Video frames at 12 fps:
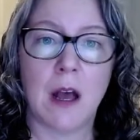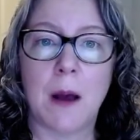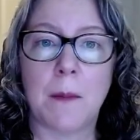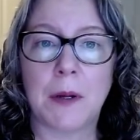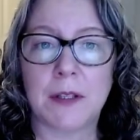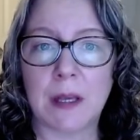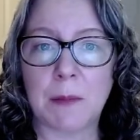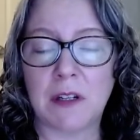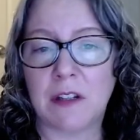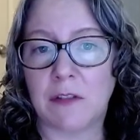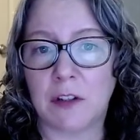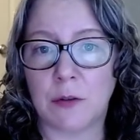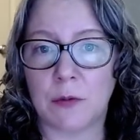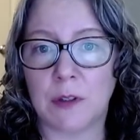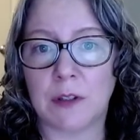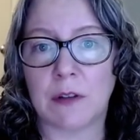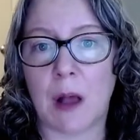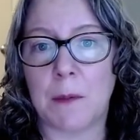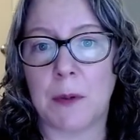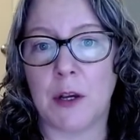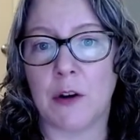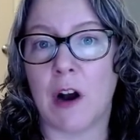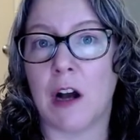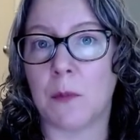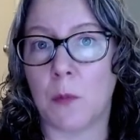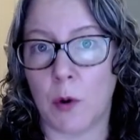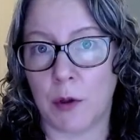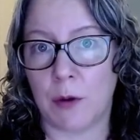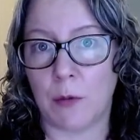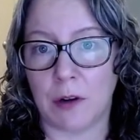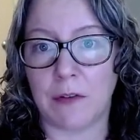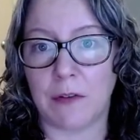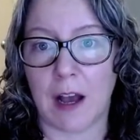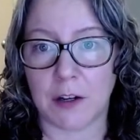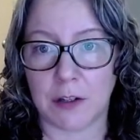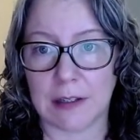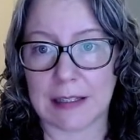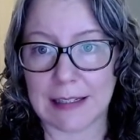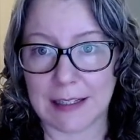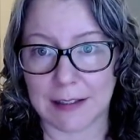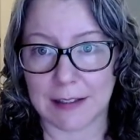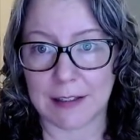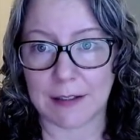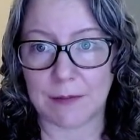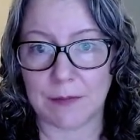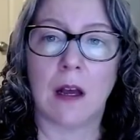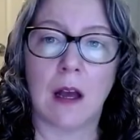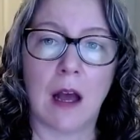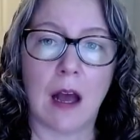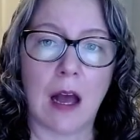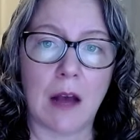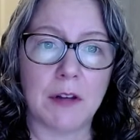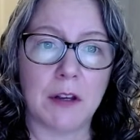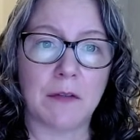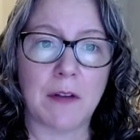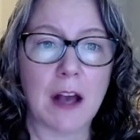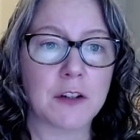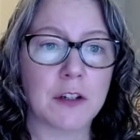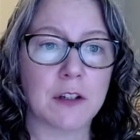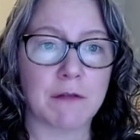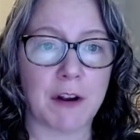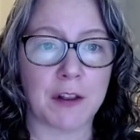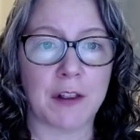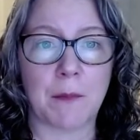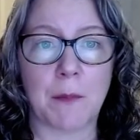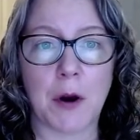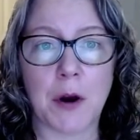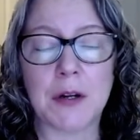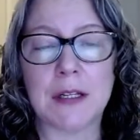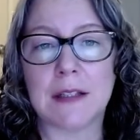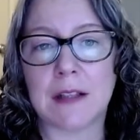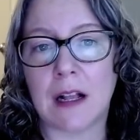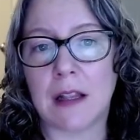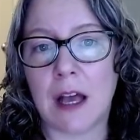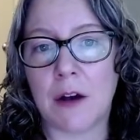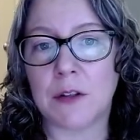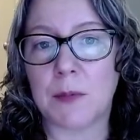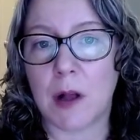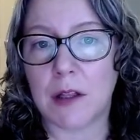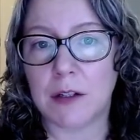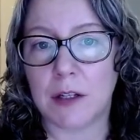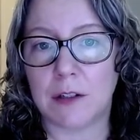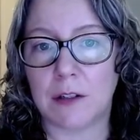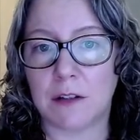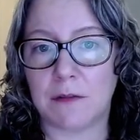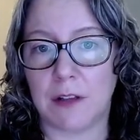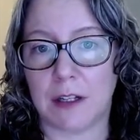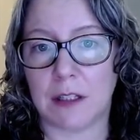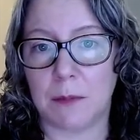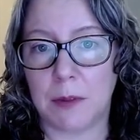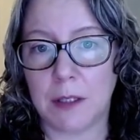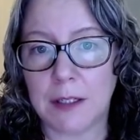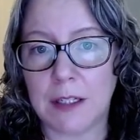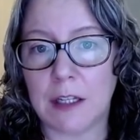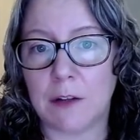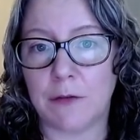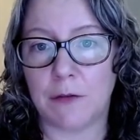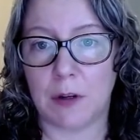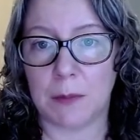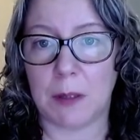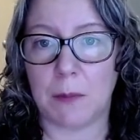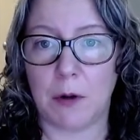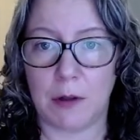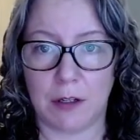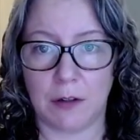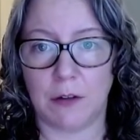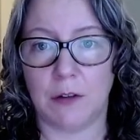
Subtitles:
but some individuals appear on more than one faction's list. Having factions rather than parties allows politicians flexibility in forming political